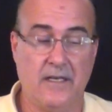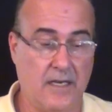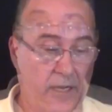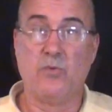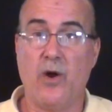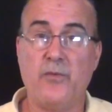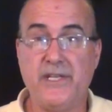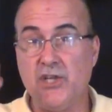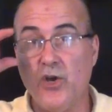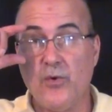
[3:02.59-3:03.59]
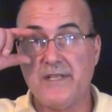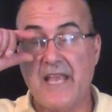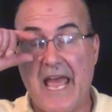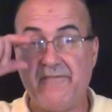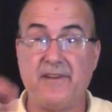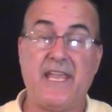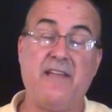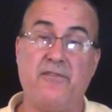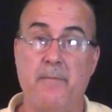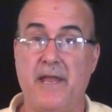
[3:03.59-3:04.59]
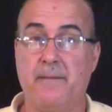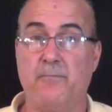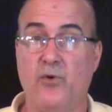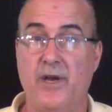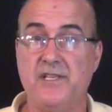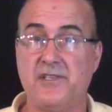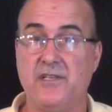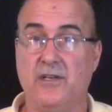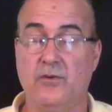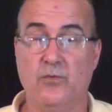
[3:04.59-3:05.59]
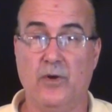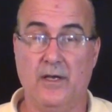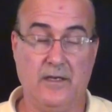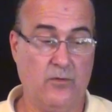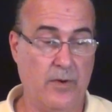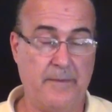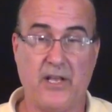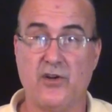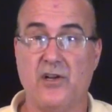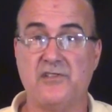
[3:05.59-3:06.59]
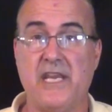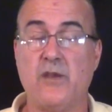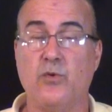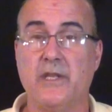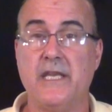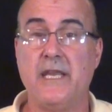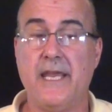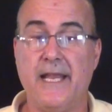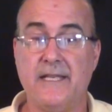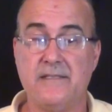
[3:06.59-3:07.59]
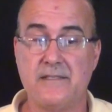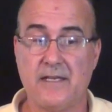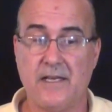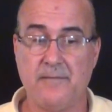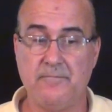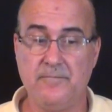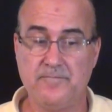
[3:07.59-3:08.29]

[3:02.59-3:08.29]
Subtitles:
So what we do is advocate for men and boys, you know, women and girls equally, and